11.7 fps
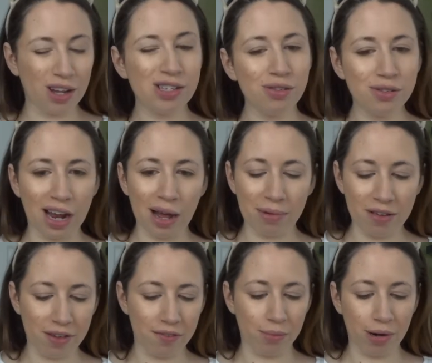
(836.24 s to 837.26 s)
also not my
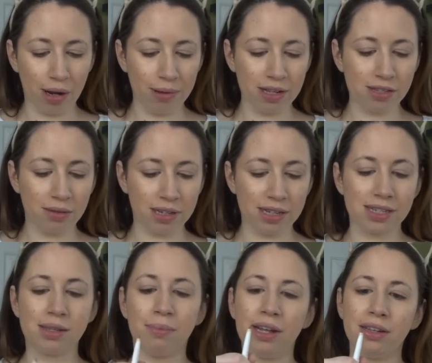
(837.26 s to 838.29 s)
favorite brow pencil because
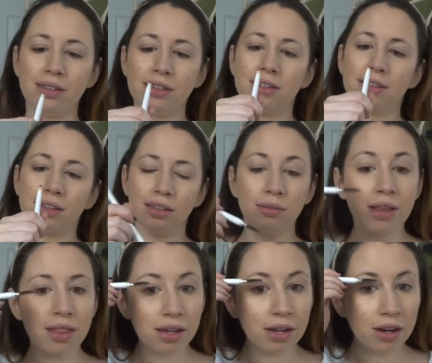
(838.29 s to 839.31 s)
the pencil is a little bit
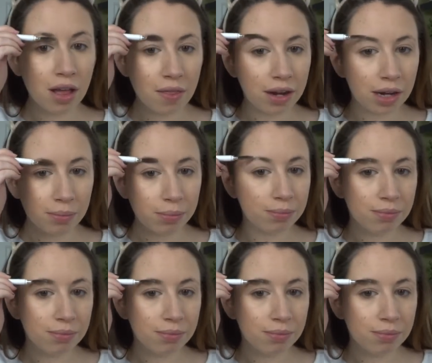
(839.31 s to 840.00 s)
thicker than I